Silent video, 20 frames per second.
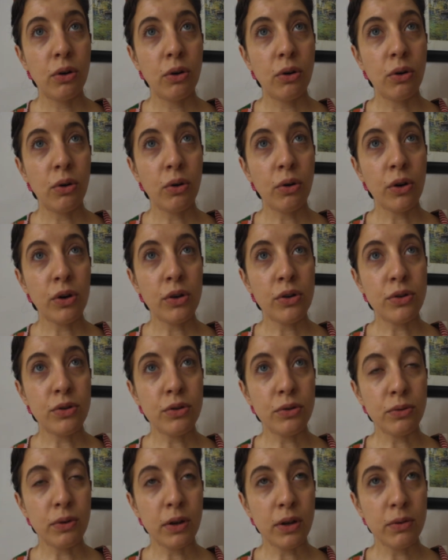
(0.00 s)
Or
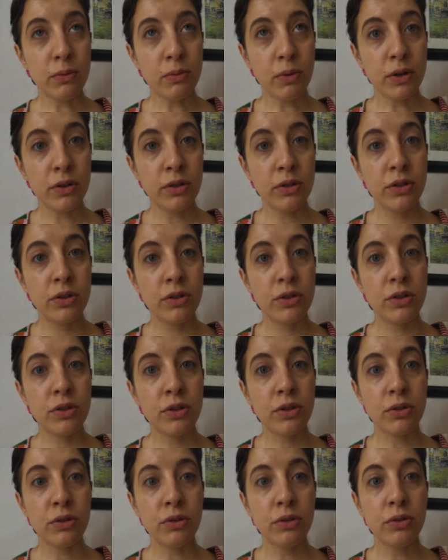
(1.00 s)
do I want
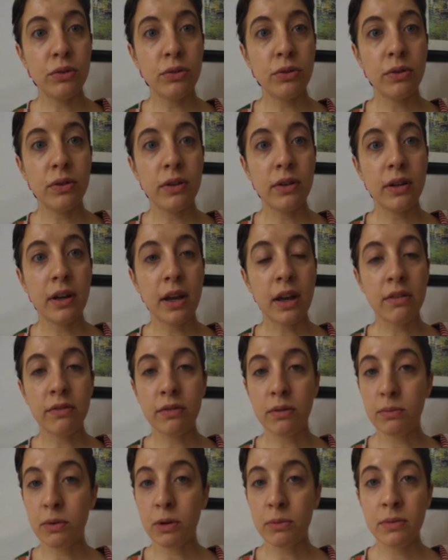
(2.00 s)
to have
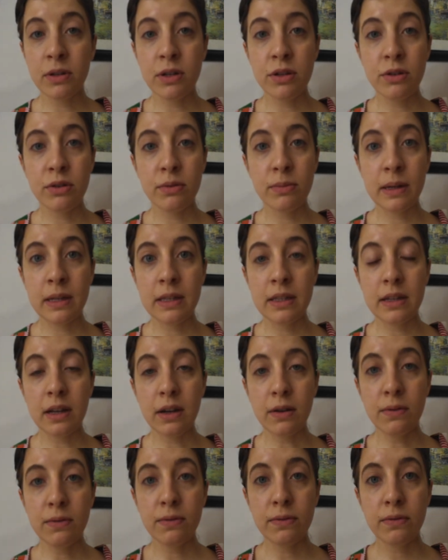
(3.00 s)
a moment to
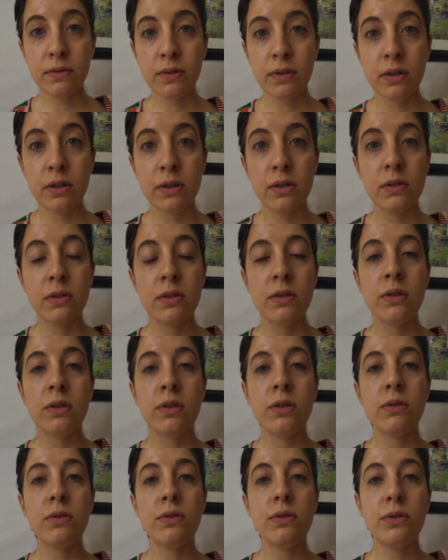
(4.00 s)
myself
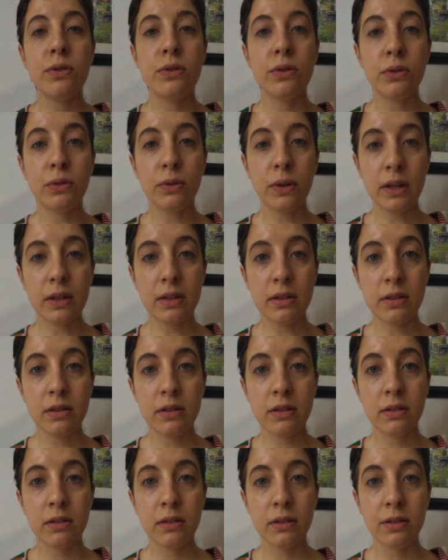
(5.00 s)
to do it?